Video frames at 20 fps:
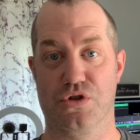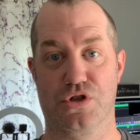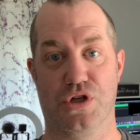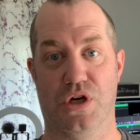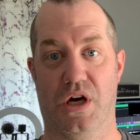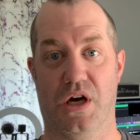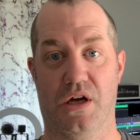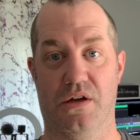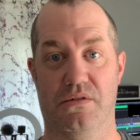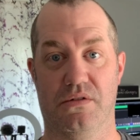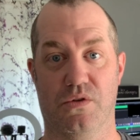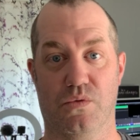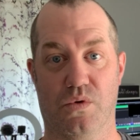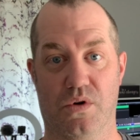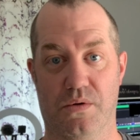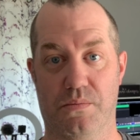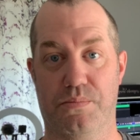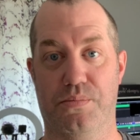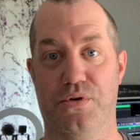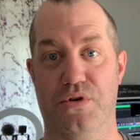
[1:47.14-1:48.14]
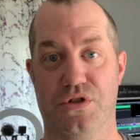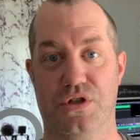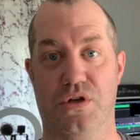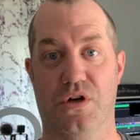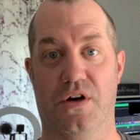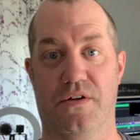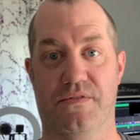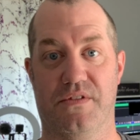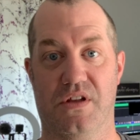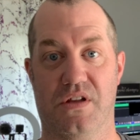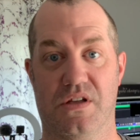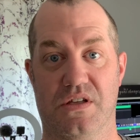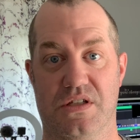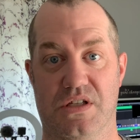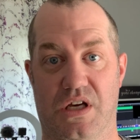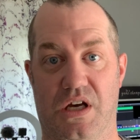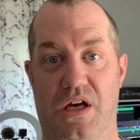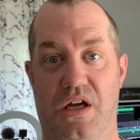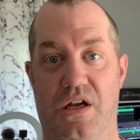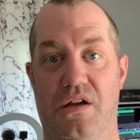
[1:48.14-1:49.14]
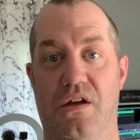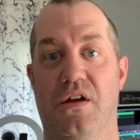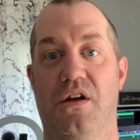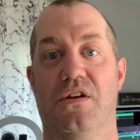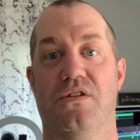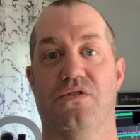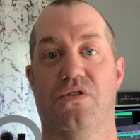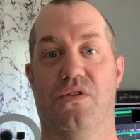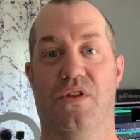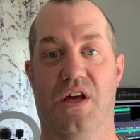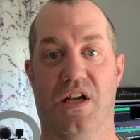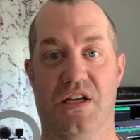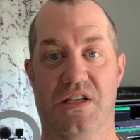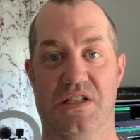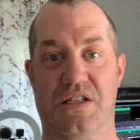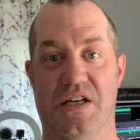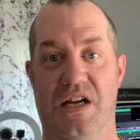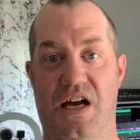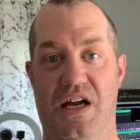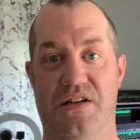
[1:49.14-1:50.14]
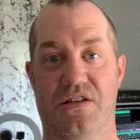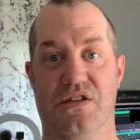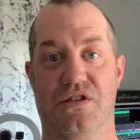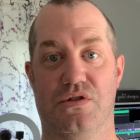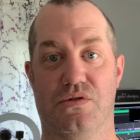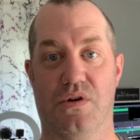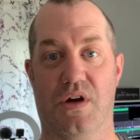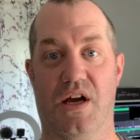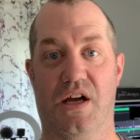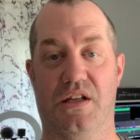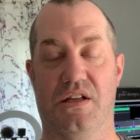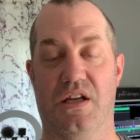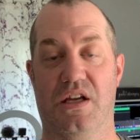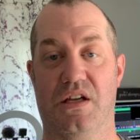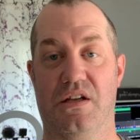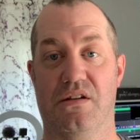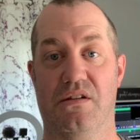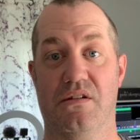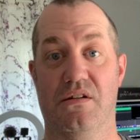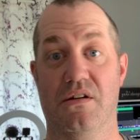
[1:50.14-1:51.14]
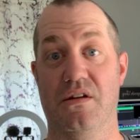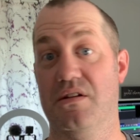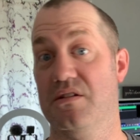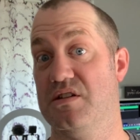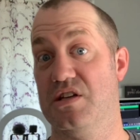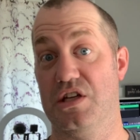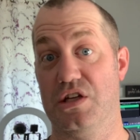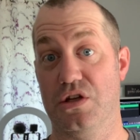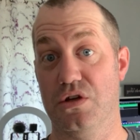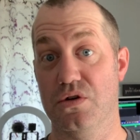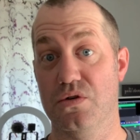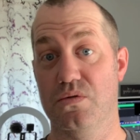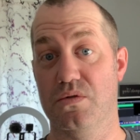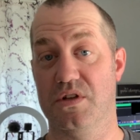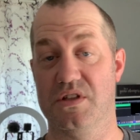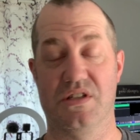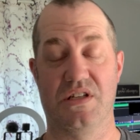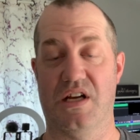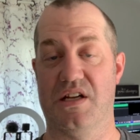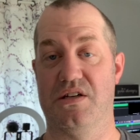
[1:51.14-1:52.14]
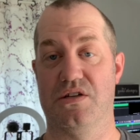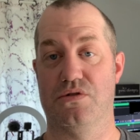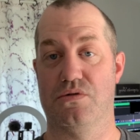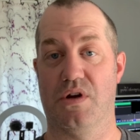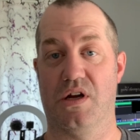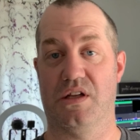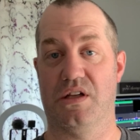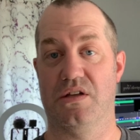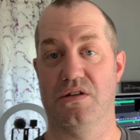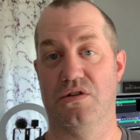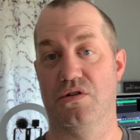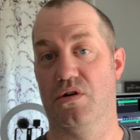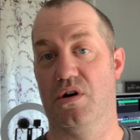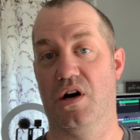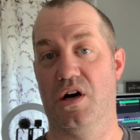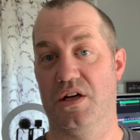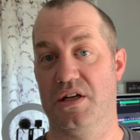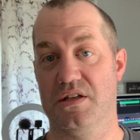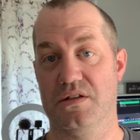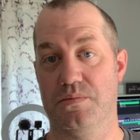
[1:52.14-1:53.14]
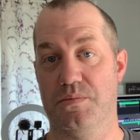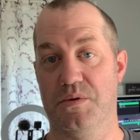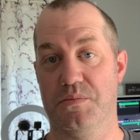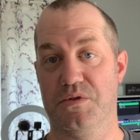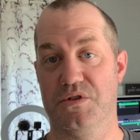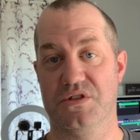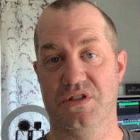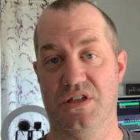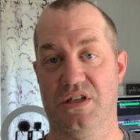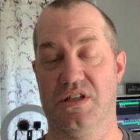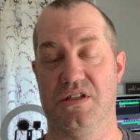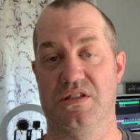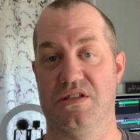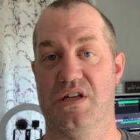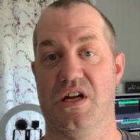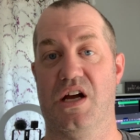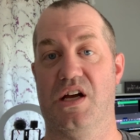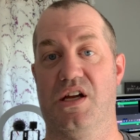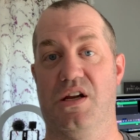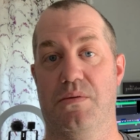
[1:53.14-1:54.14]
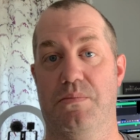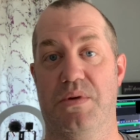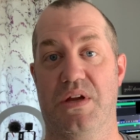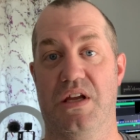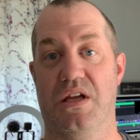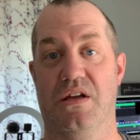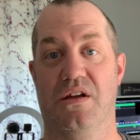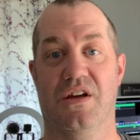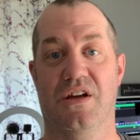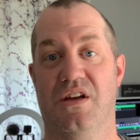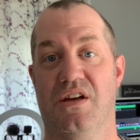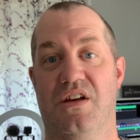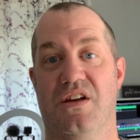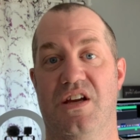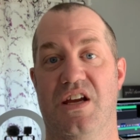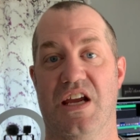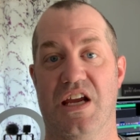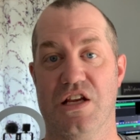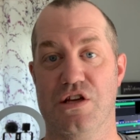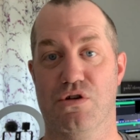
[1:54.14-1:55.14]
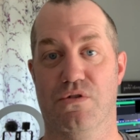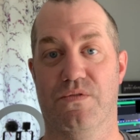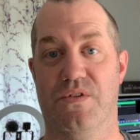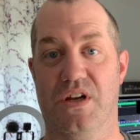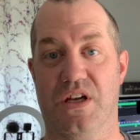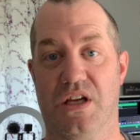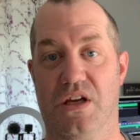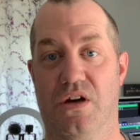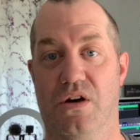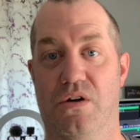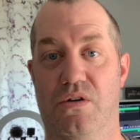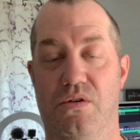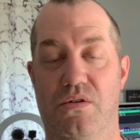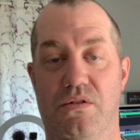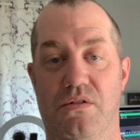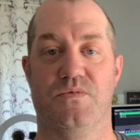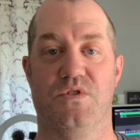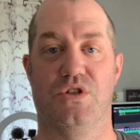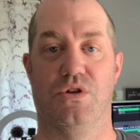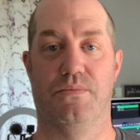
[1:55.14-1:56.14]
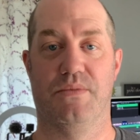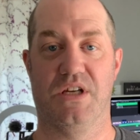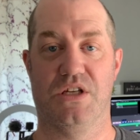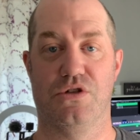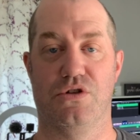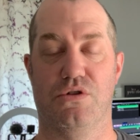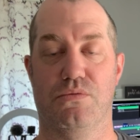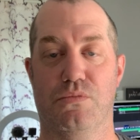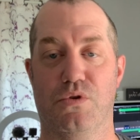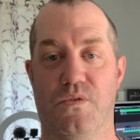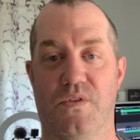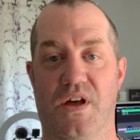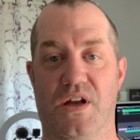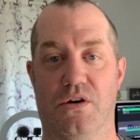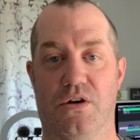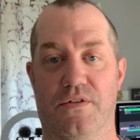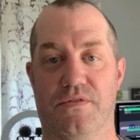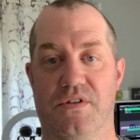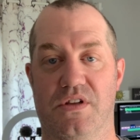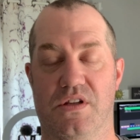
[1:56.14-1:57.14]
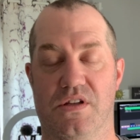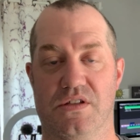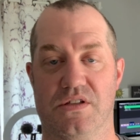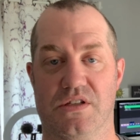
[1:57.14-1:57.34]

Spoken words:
shot. You want to push it off to the side so that it's not distracting to you, it's not distracting to your audience members, and it's not going to be in your video. So make sure you move that off to the